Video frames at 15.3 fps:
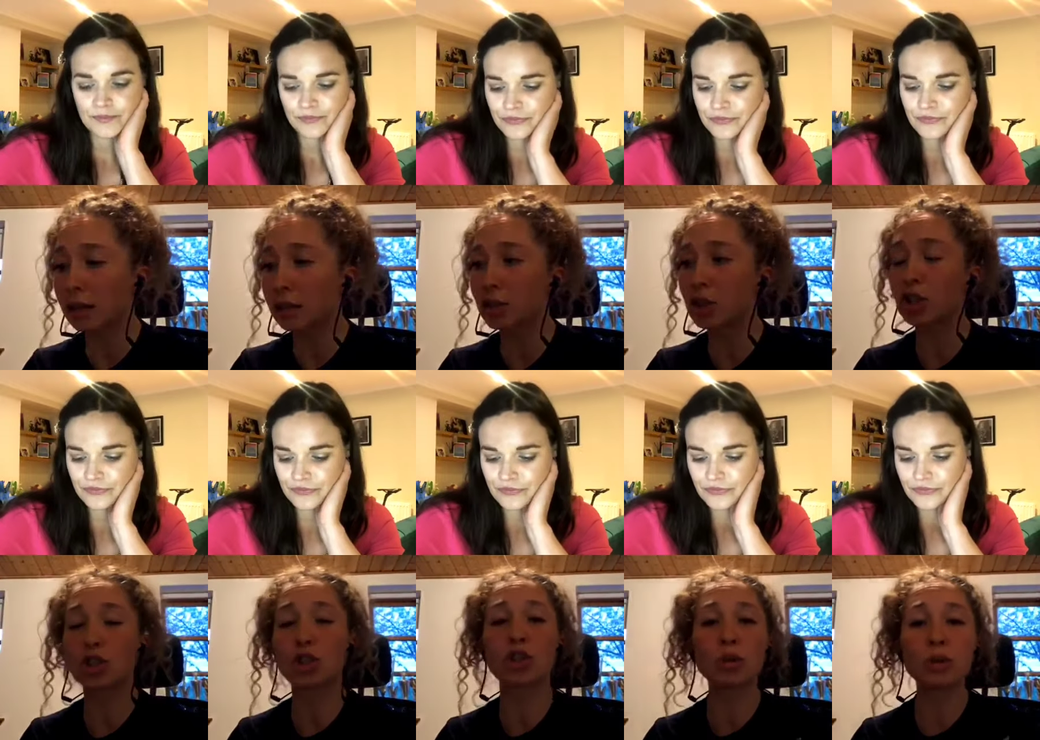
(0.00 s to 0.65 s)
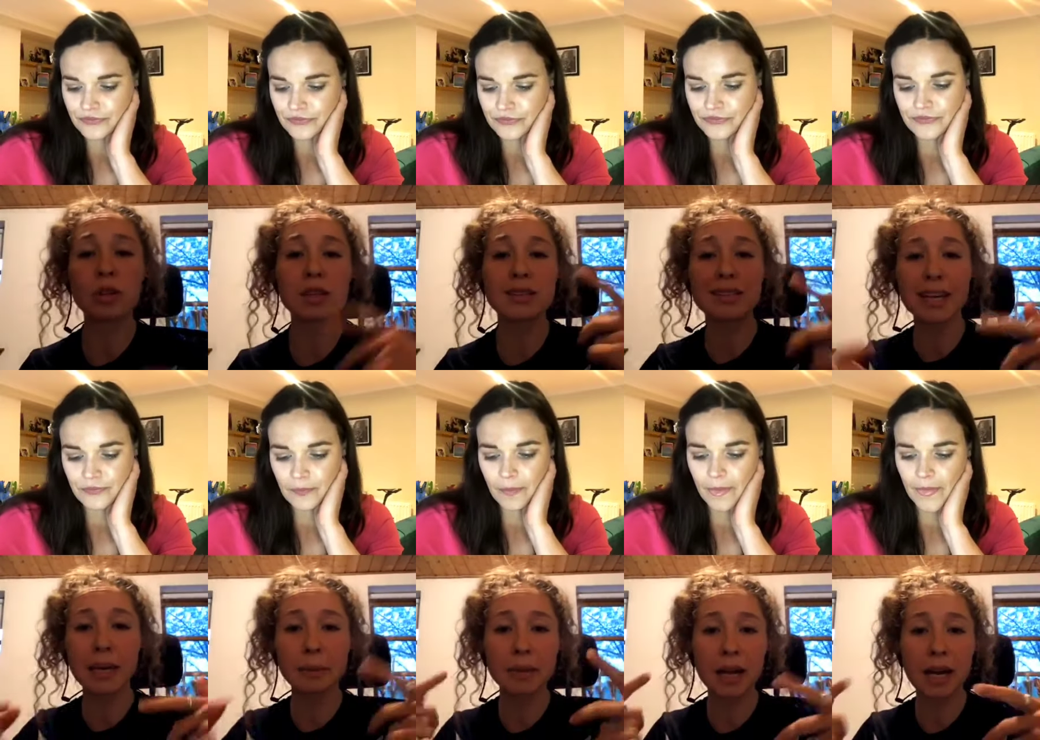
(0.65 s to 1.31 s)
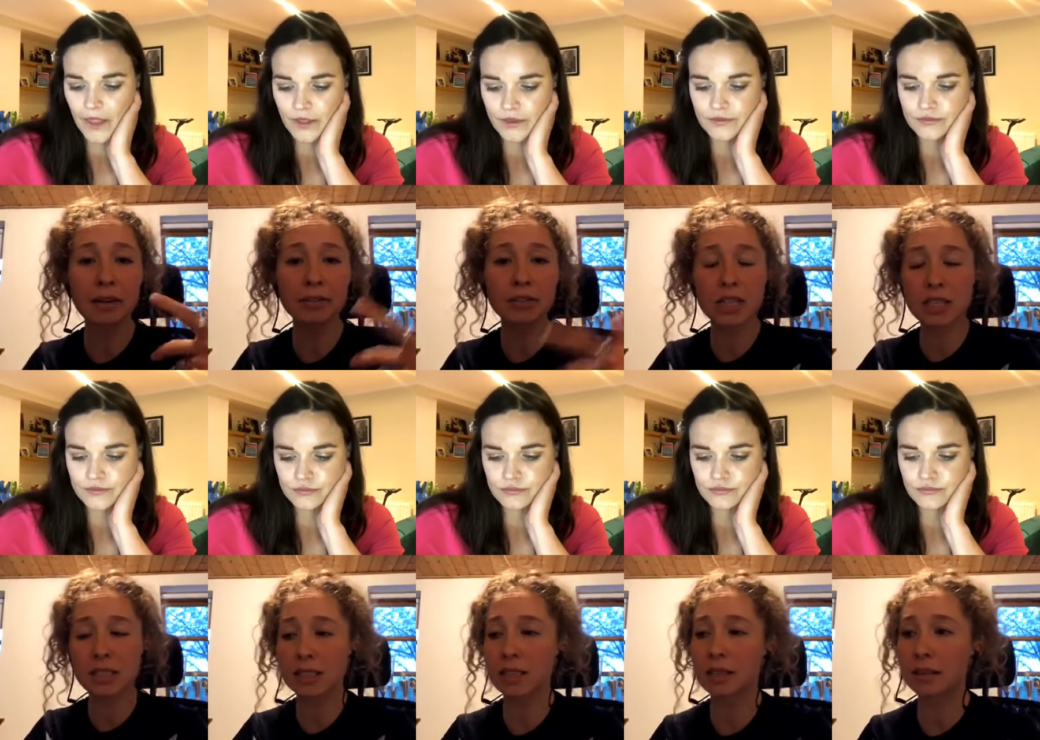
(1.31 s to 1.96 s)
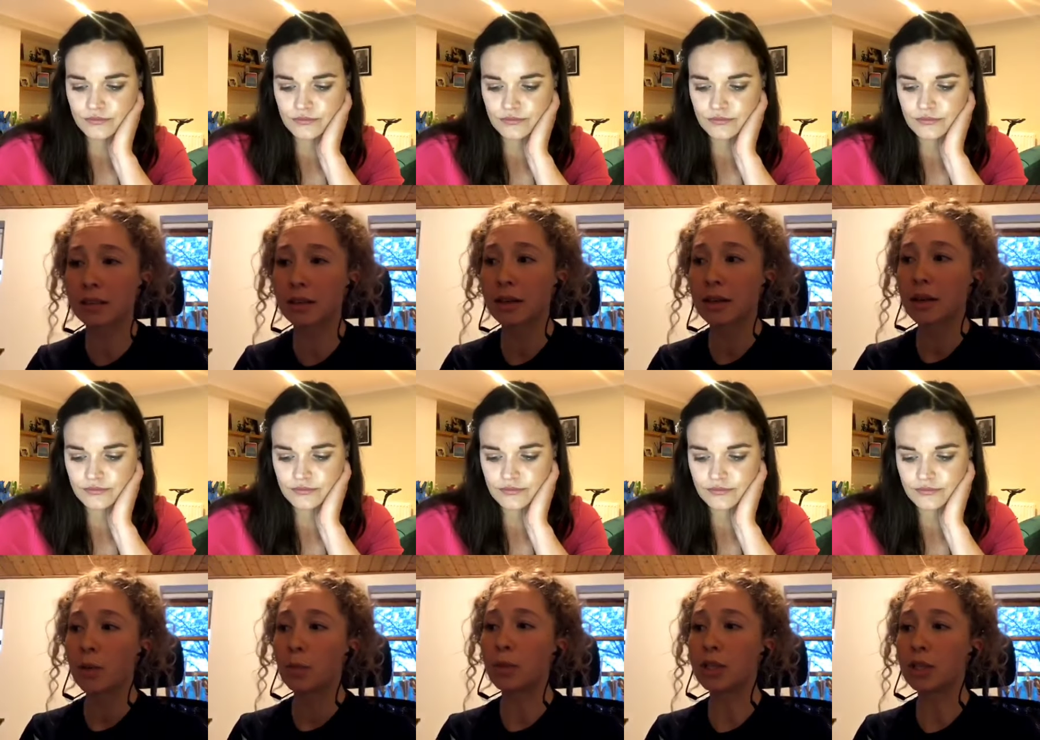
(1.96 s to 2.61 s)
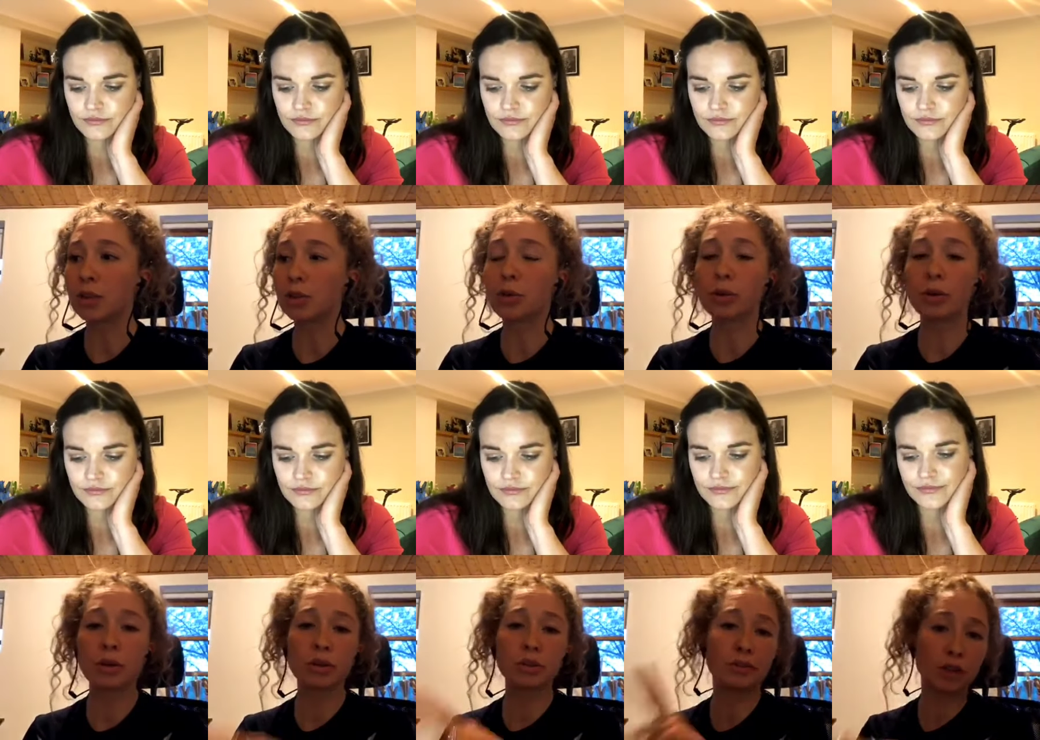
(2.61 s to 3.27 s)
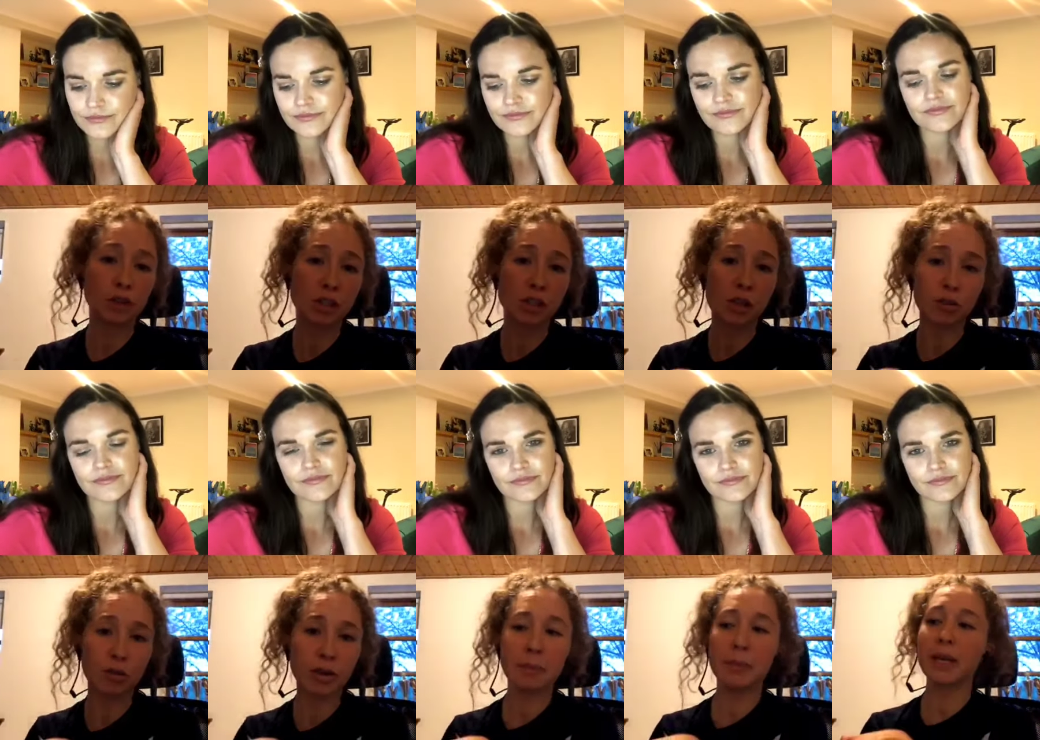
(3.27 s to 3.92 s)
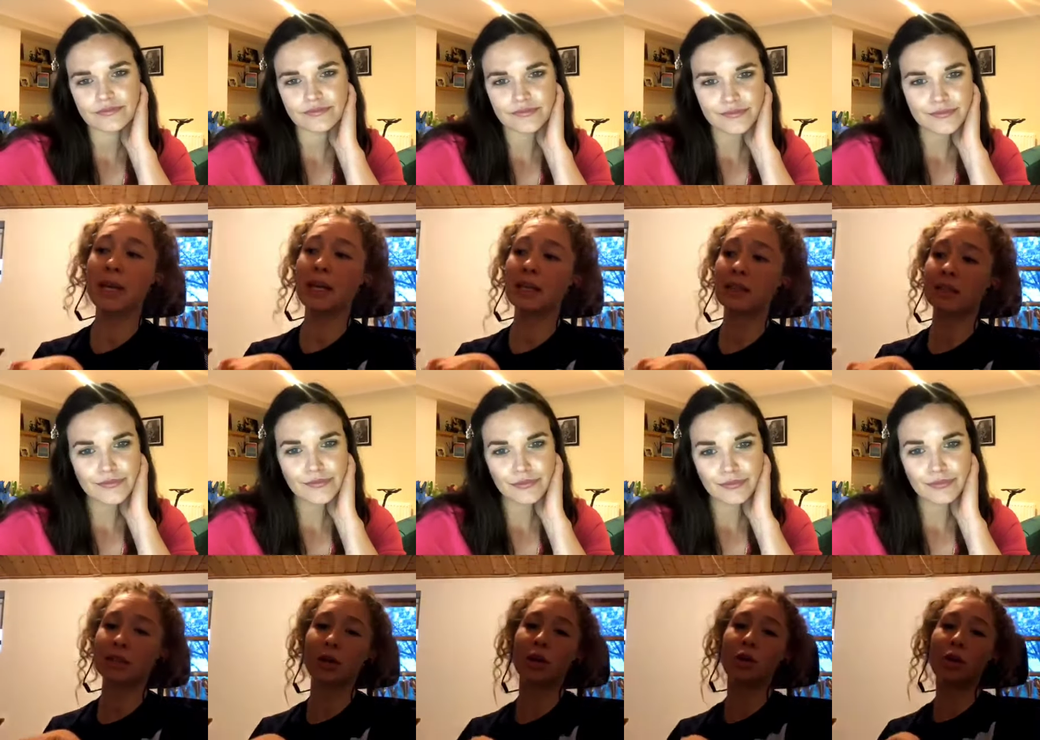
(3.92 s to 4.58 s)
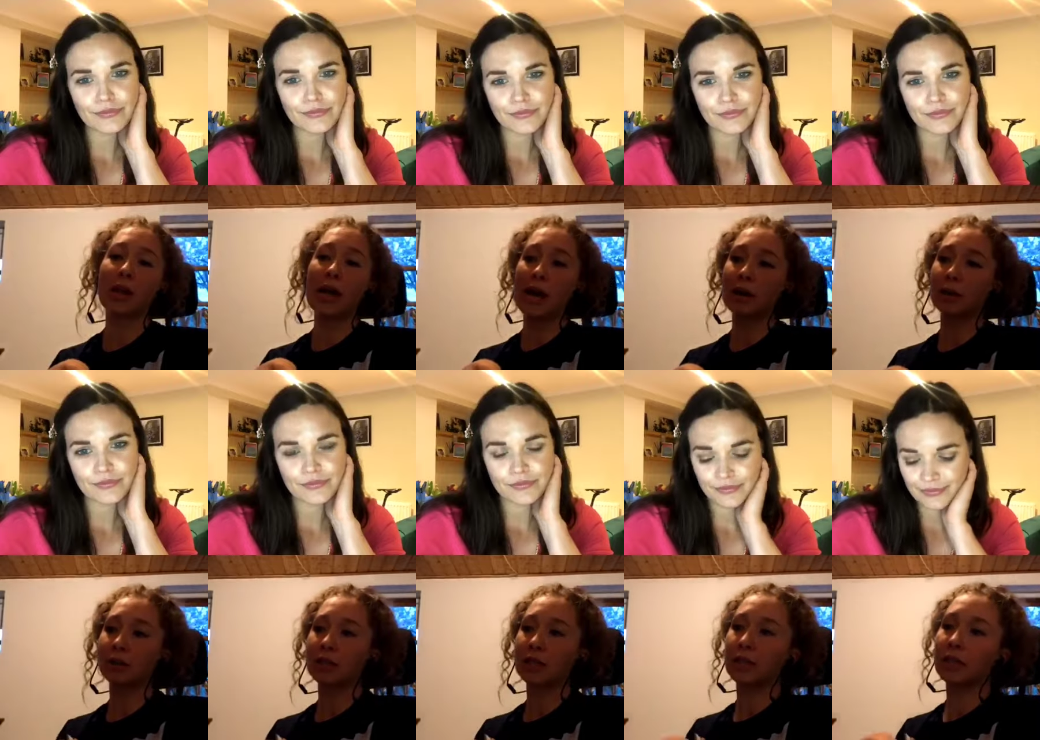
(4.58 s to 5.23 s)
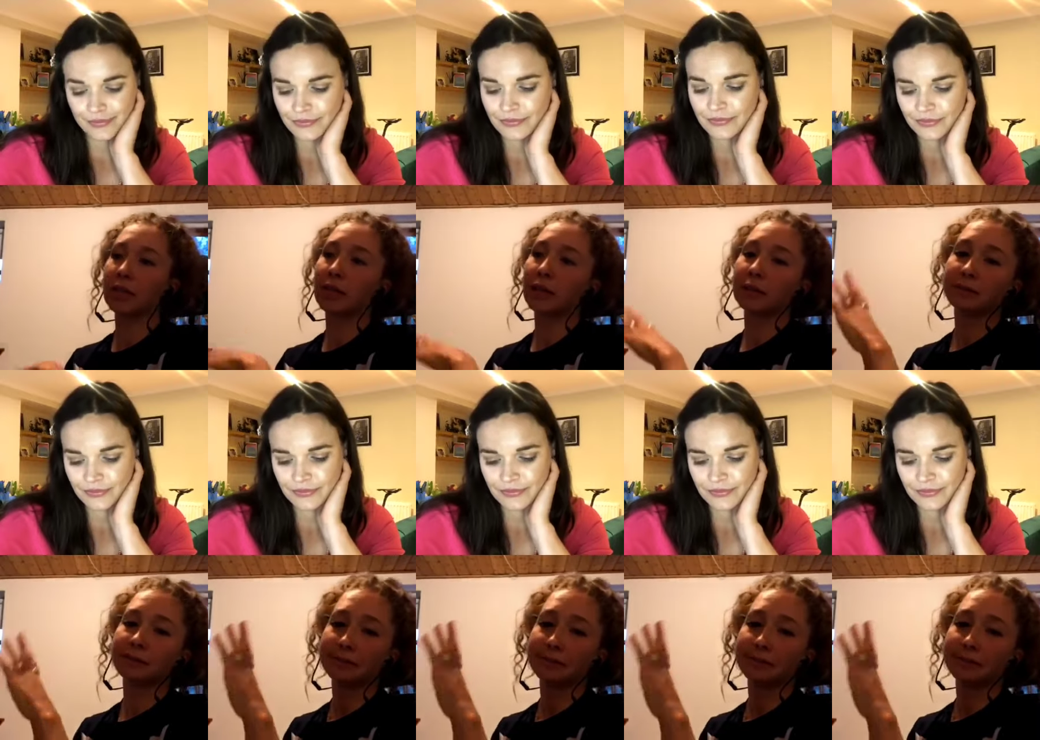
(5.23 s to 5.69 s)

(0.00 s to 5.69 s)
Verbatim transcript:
Speaker 1: just do the same kind of test, and we do first the 3-minute all out, and then